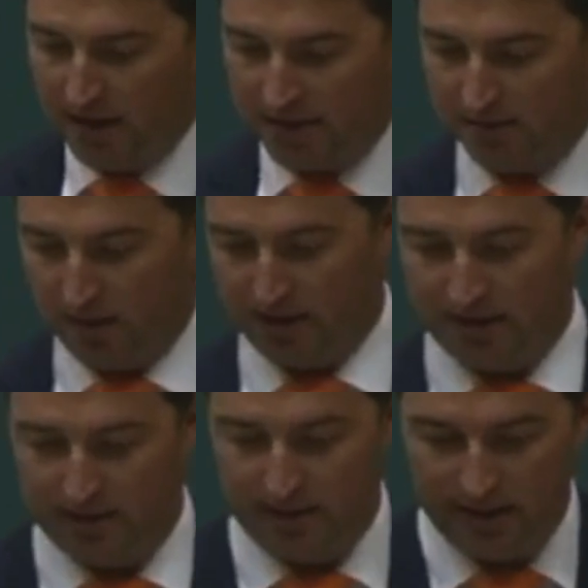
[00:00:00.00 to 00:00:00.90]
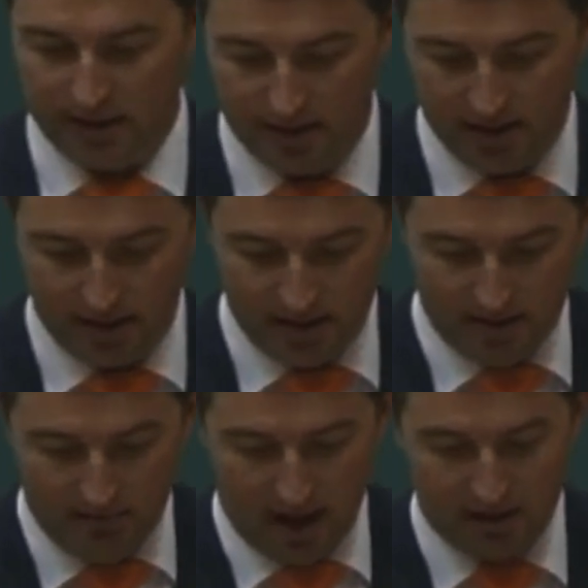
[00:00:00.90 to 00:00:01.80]
Springs.
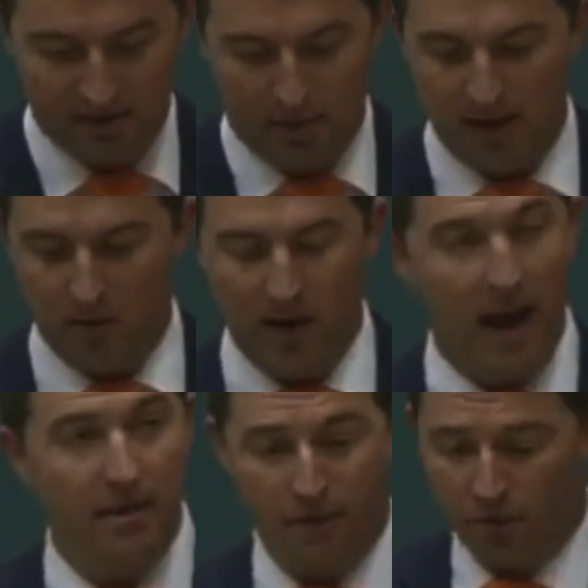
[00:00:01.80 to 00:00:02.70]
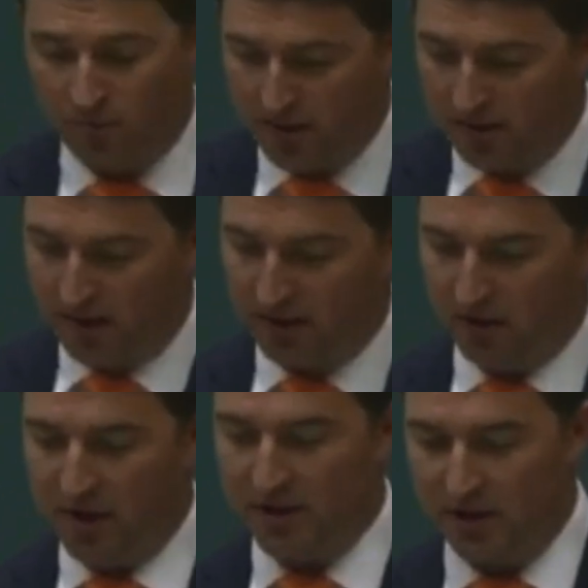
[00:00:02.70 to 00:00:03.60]
Madam Speaker, we had the former
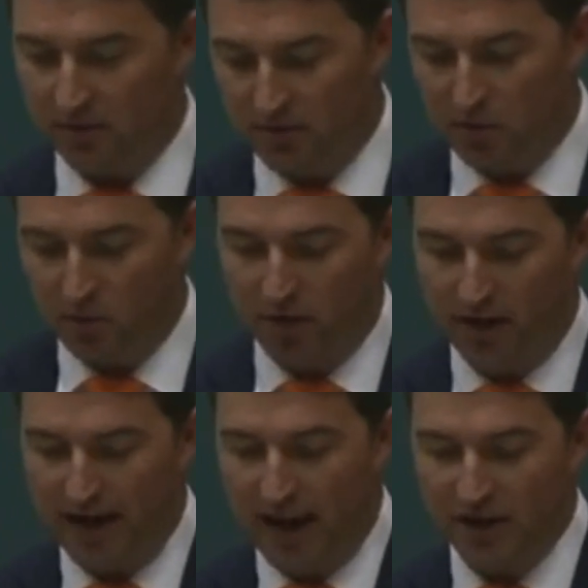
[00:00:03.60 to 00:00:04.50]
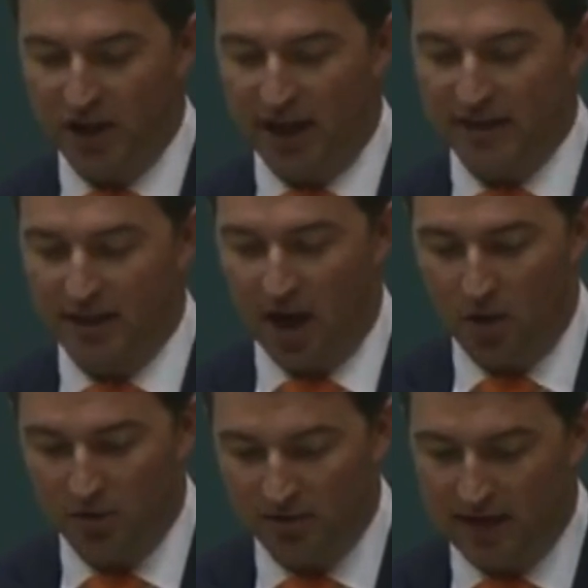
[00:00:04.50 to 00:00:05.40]
Attorney-General reportedly had shares in a
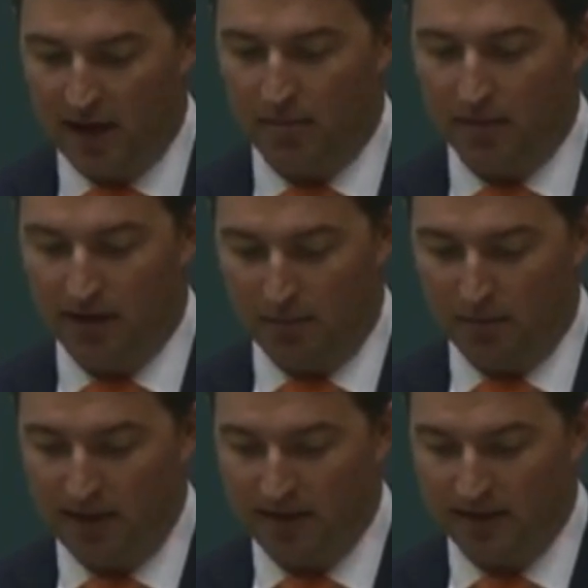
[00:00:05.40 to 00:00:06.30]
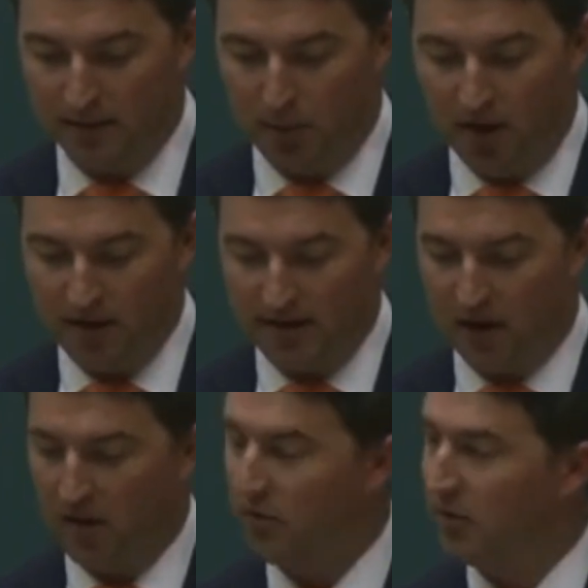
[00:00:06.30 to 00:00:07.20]
wholesale company that supplies
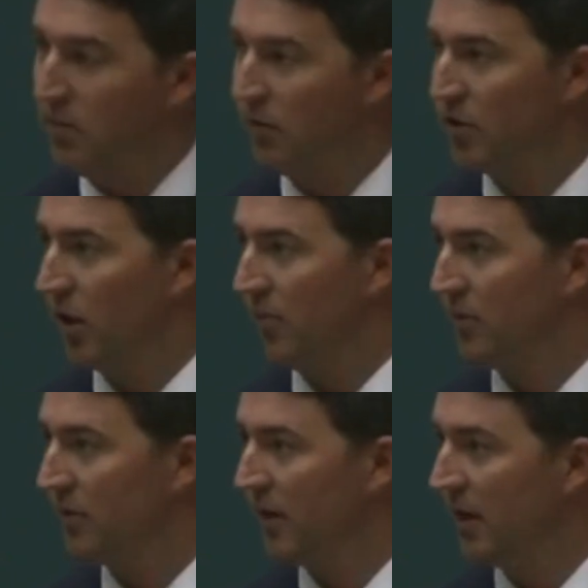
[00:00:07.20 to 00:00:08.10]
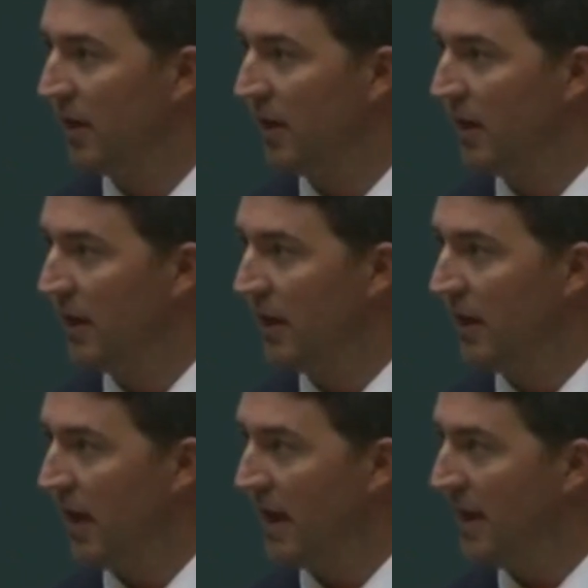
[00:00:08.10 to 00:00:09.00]
alcohol to bottle shops.
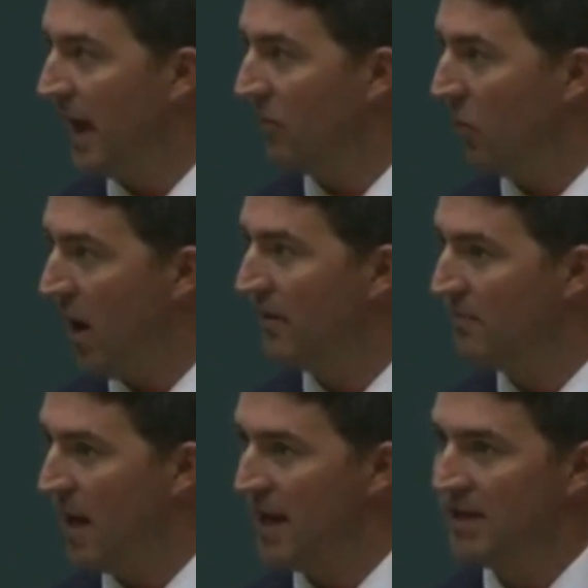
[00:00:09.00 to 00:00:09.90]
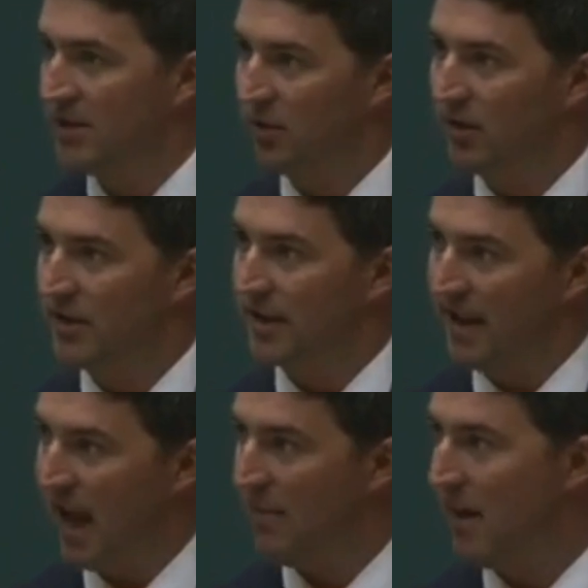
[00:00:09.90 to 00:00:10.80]
Again, one of many stories that
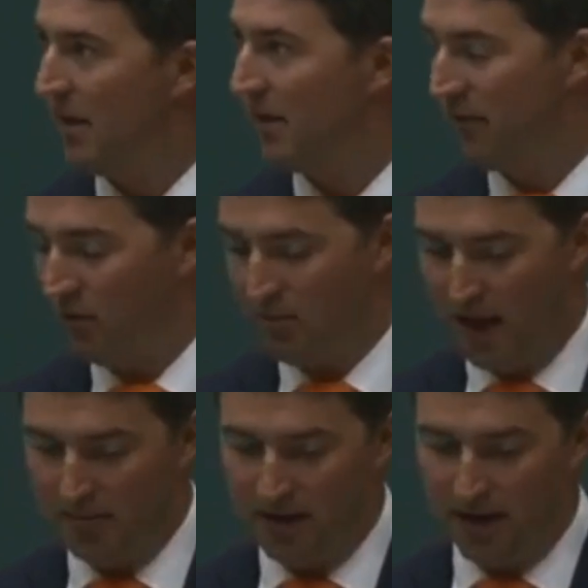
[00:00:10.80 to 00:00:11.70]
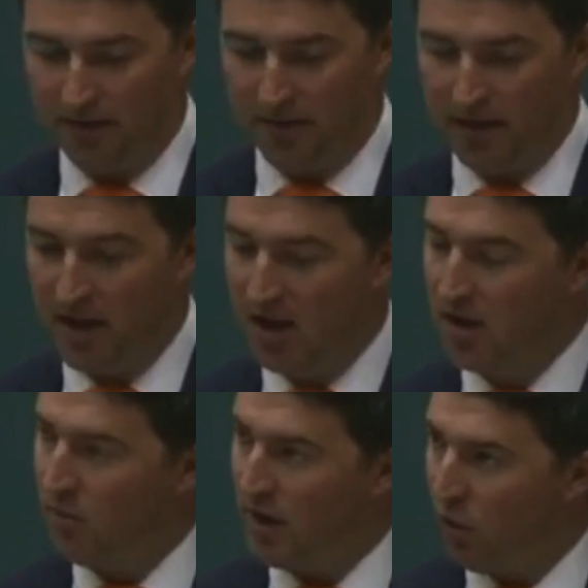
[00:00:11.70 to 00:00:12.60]
came out of the former Labor government
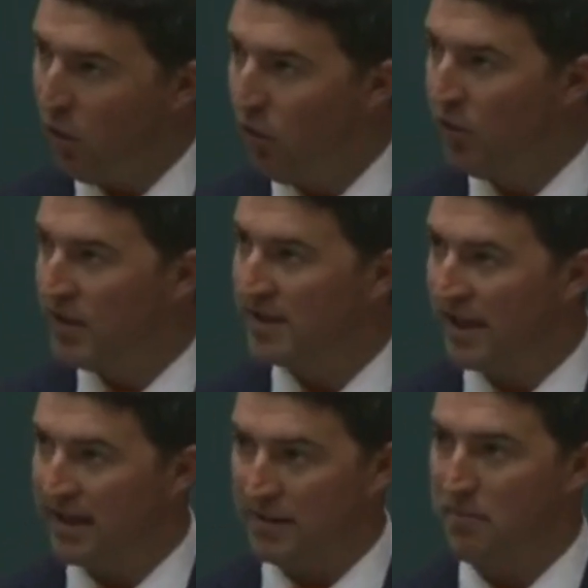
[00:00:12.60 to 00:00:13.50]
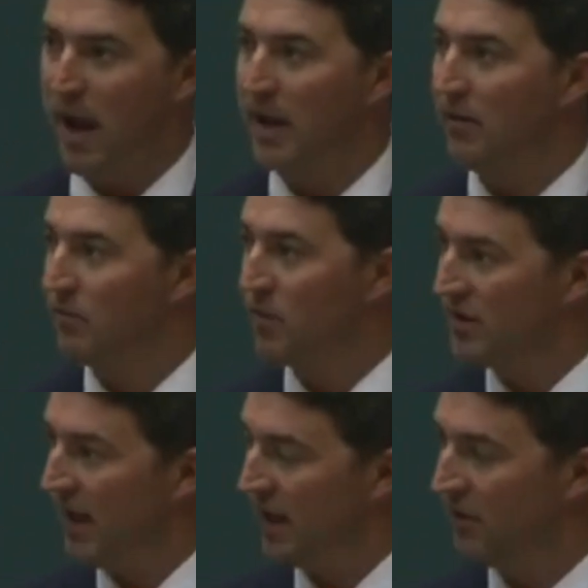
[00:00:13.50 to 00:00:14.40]
when all this debate was
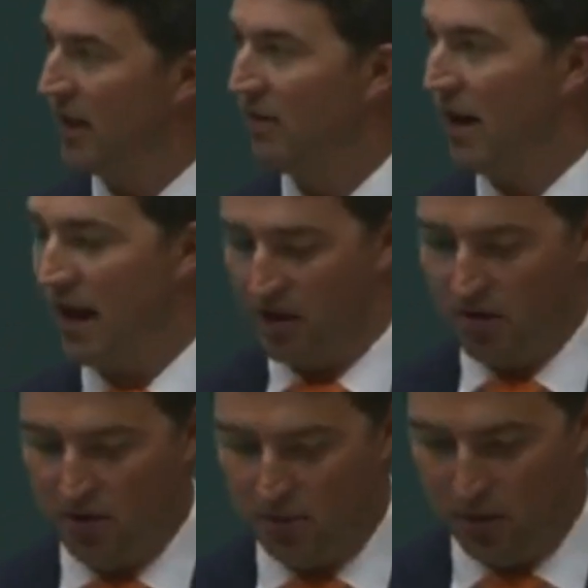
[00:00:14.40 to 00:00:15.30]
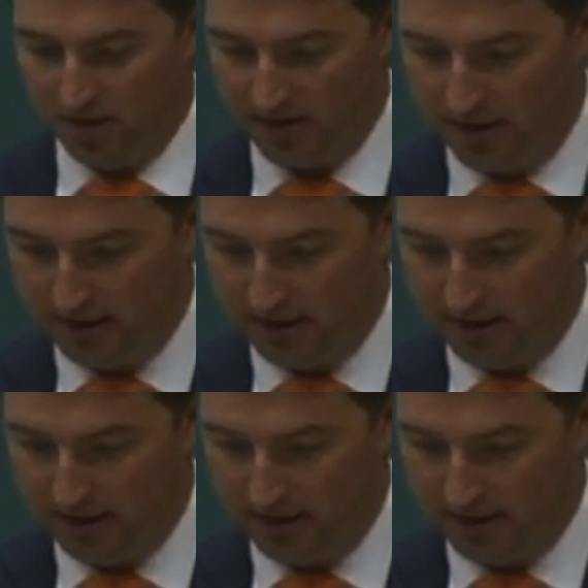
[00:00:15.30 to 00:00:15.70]
centring around alcohol policy.